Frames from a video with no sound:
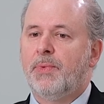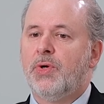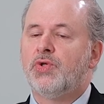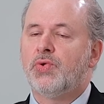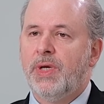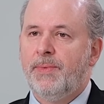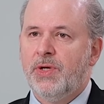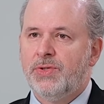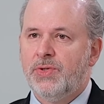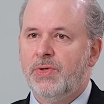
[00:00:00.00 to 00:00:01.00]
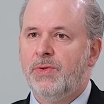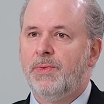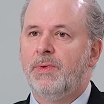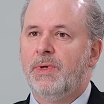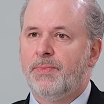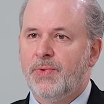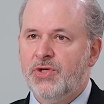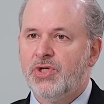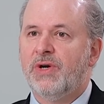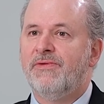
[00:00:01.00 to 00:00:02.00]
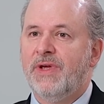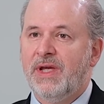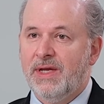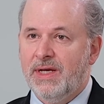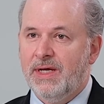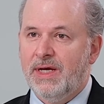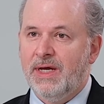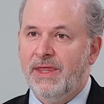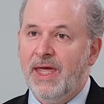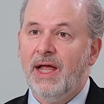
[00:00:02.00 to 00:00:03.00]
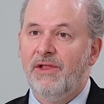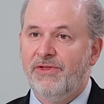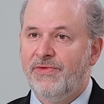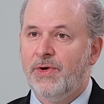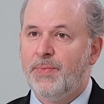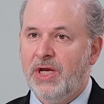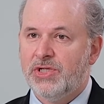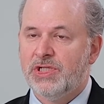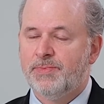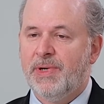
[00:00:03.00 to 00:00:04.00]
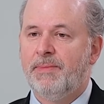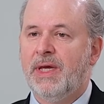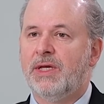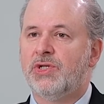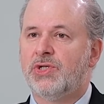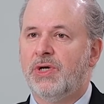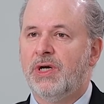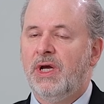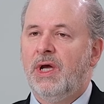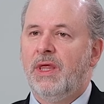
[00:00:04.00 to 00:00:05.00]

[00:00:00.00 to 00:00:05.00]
contribute to preserving the health of their patients by making sure